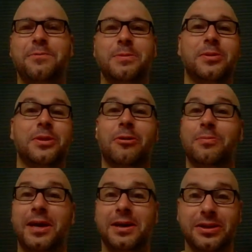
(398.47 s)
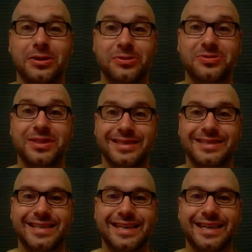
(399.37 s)
People that are on paleo tend to
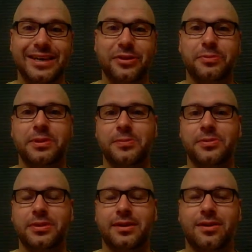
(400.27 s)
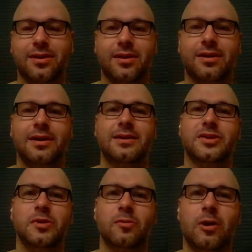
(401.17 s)
stay together. People that are
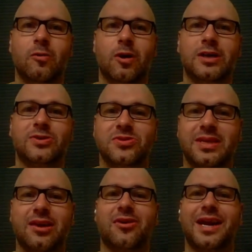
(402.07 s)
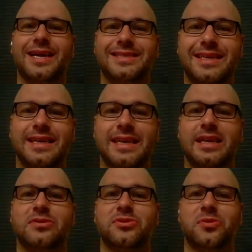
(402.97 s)
doing Weight Watchers, they all kind of stay
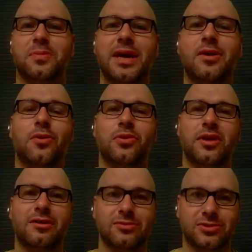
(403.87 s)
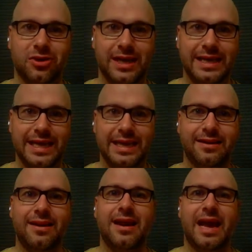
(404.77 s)
together. So my whole thing was trying to
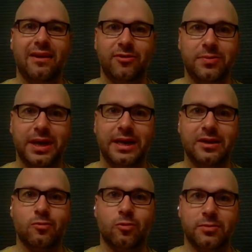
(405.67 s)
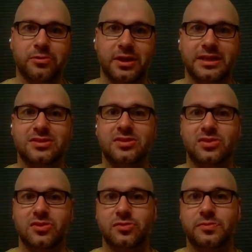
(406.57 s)
get everybody in one place to
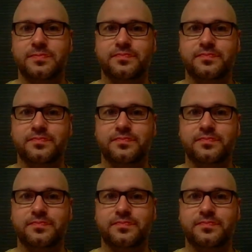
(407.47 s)
do